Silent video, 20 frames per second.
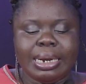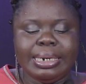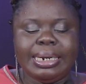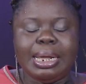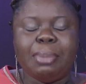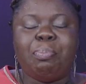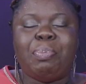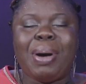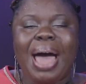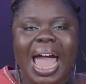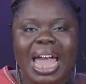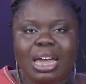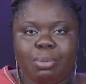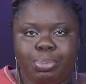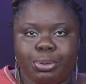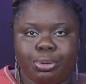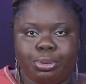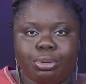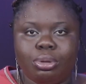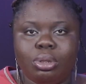The
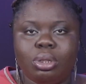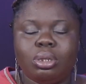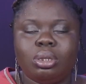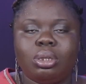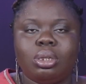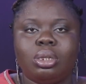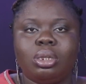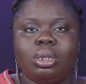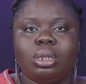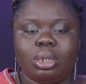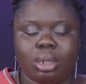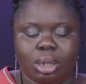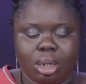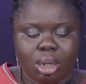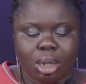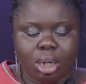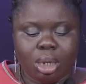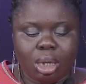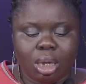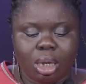Bible
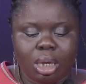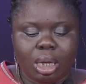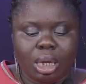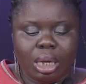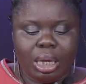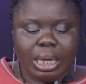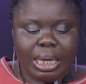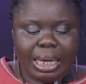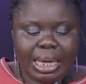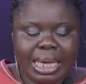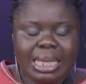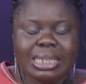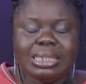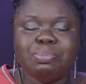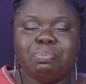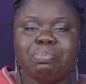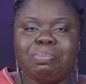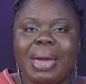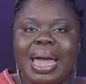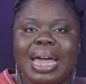
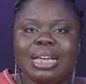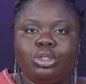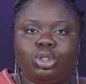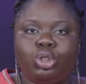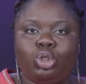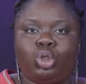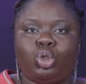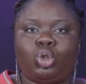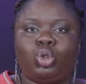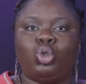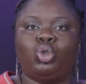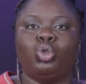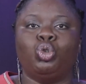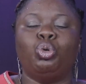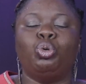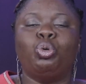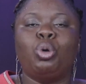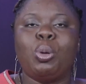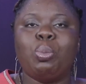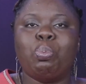is meant
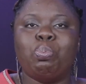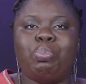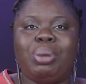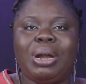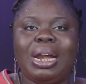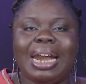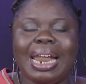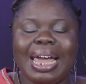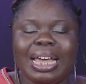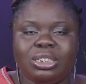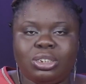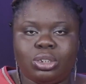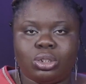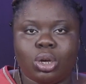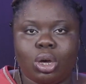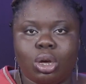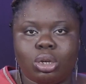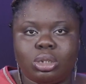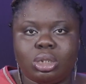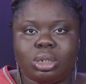to
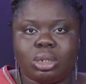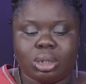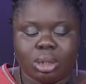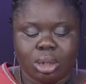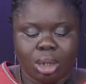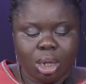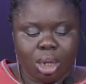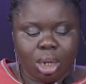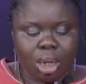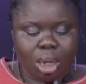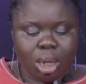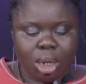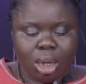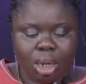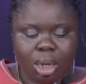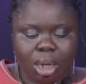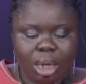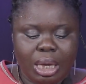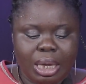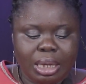bless us.
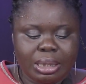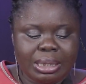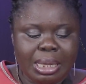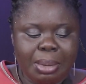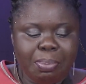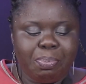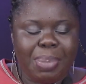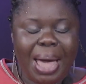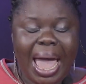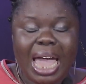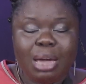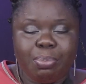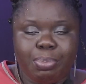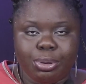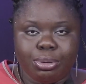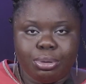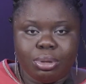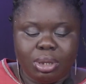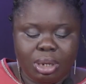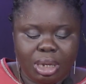The
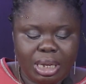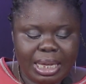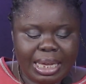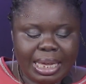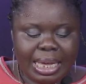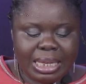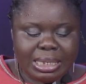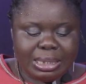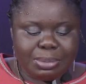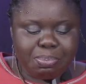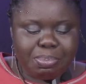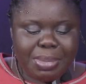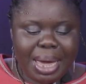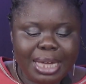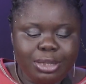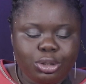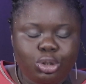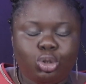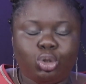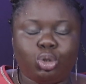Bible is
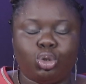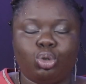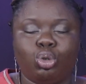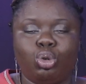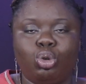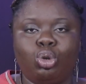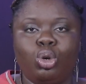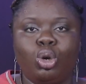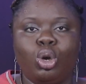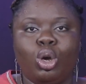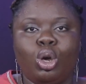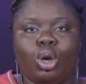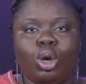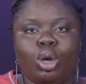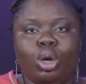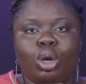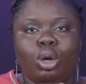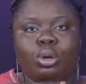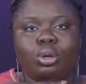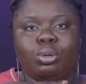meant to
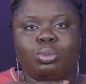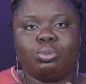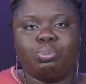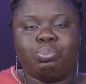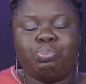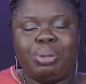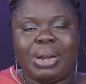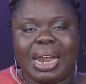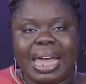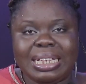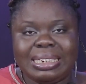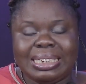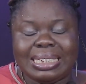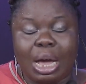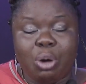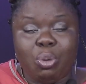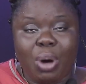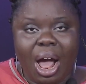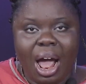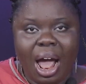
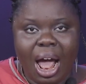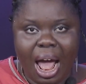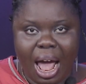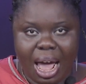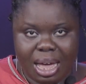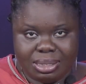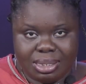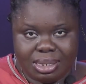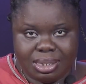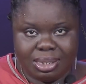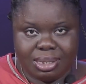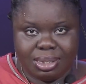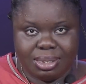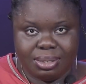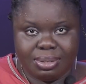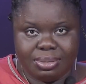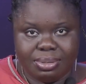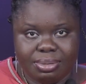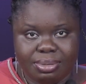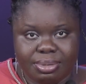bless our hearts
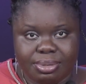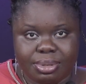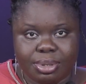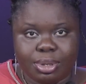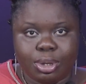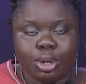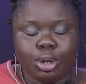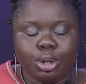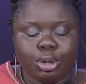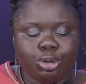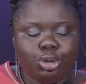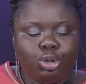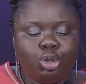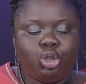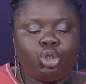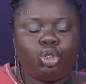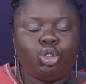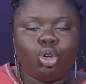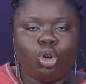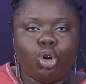
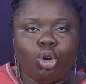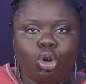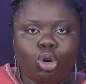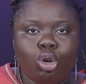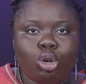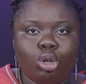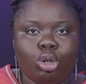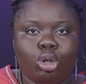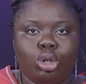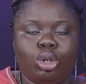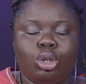through